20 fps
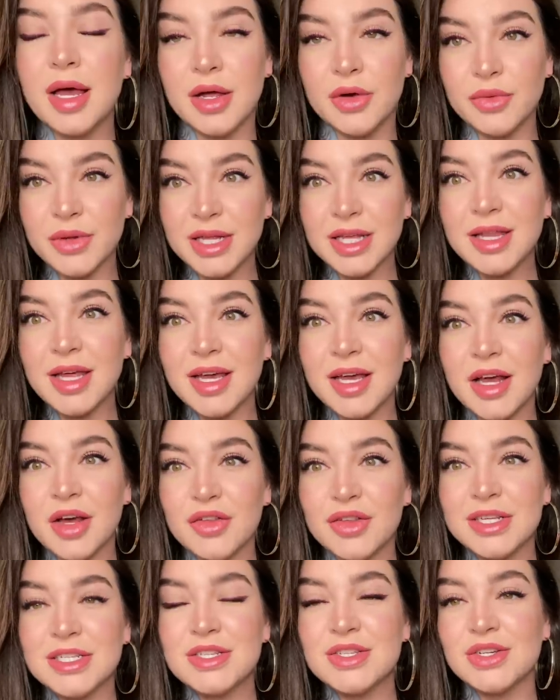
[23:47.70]
I really like how
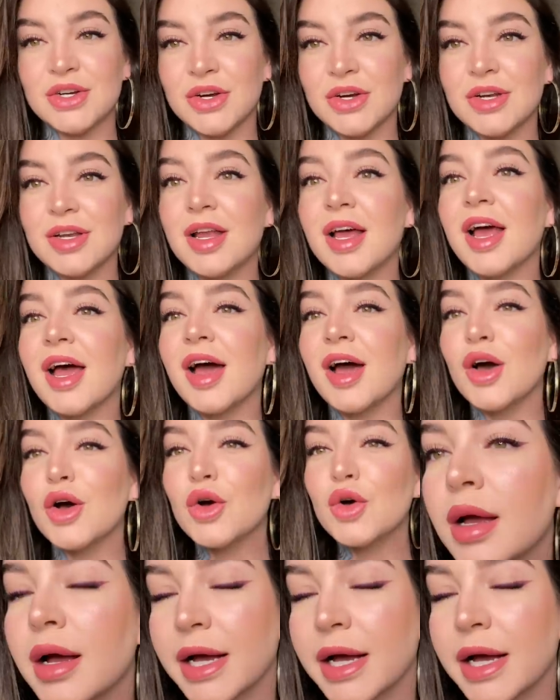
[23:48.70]
this turned out.